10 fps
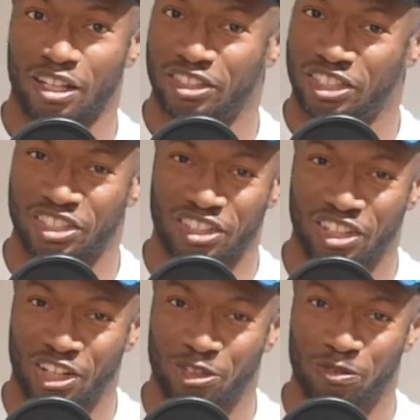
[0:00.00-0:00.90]
just a
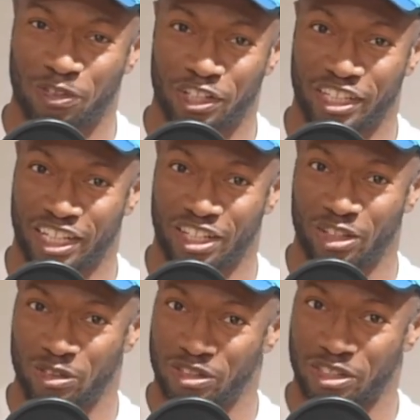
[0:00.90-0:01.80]
lot of fun
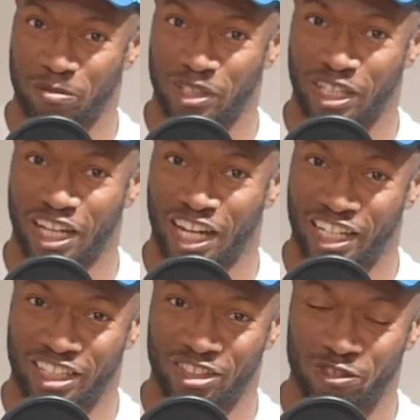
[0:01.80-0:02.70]
and something that
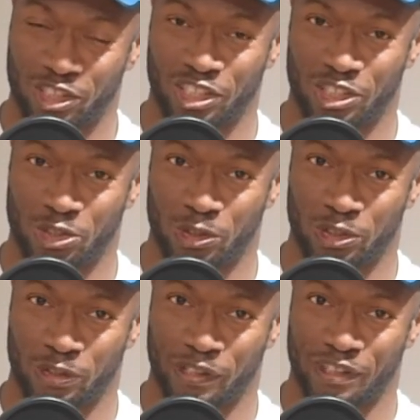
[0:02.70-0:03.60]
I really enjoy
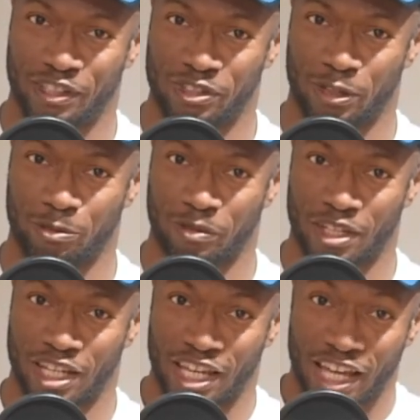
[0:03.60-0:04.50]
doing. So
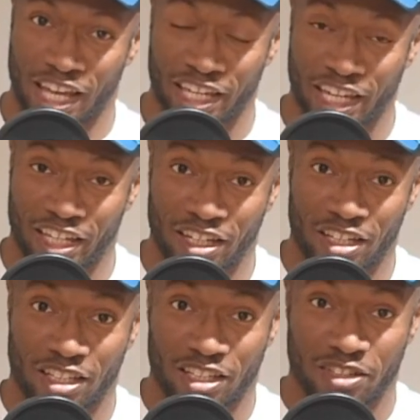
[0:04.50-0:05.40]
again,
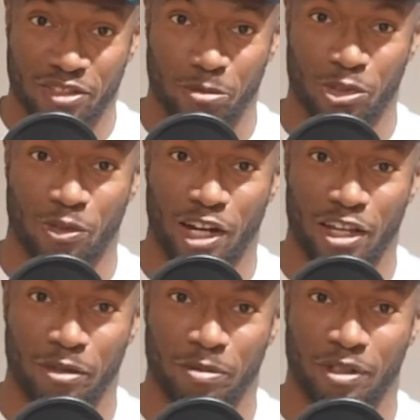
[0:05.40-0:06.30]

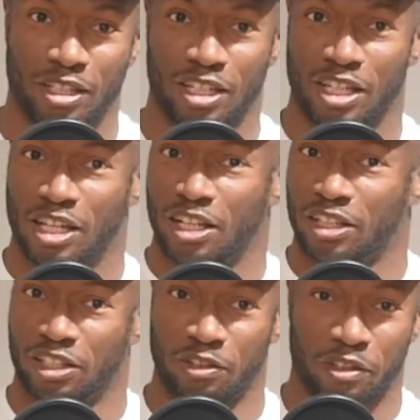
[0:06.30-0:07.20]
subscribe,
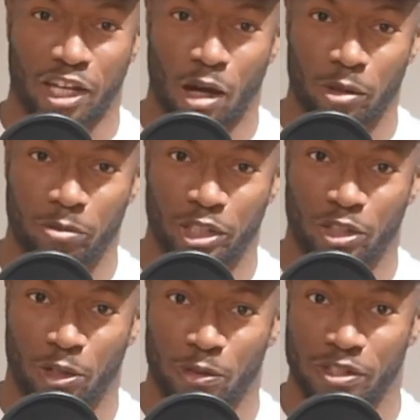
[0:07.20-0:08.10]
leave the comment
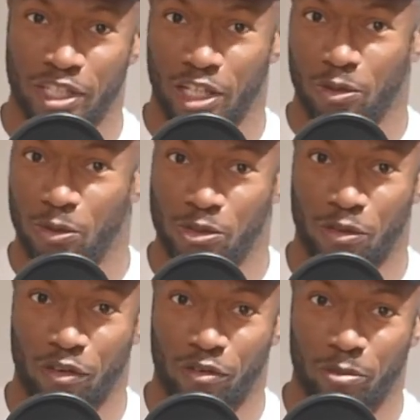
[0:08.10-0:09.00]
below saying who's your
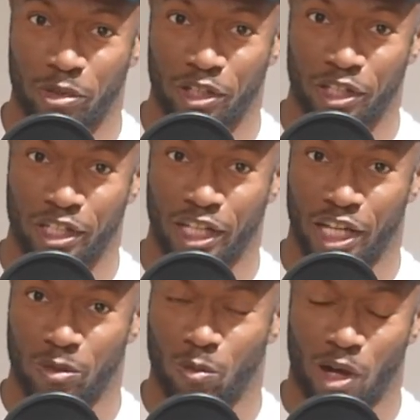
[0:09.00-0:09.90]
favorite player
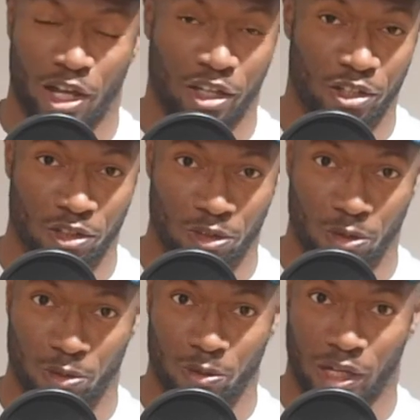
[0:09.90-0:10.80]
and why
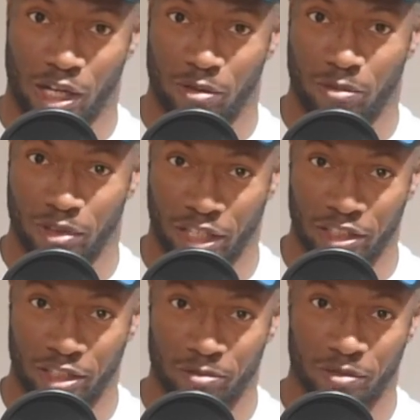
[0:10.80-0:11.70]
you like
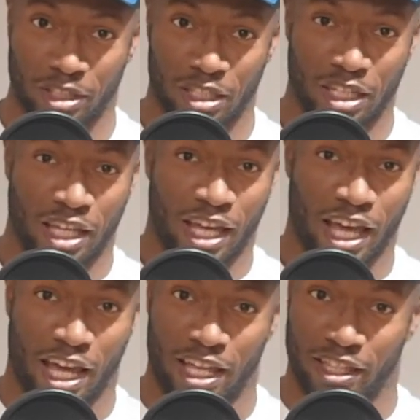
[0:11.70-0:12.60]
them,
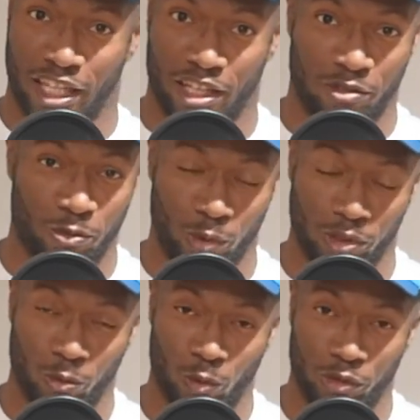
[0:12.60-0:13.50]
and then
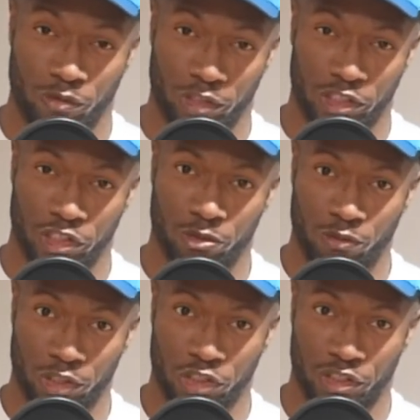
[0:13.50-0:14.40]
win free
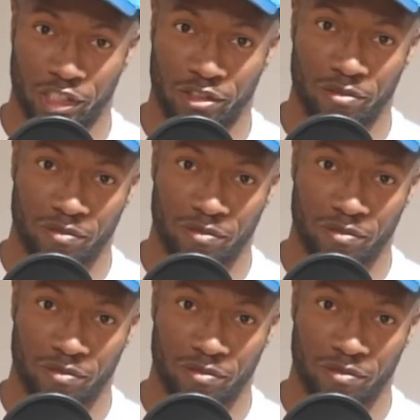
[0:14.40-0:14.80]
string.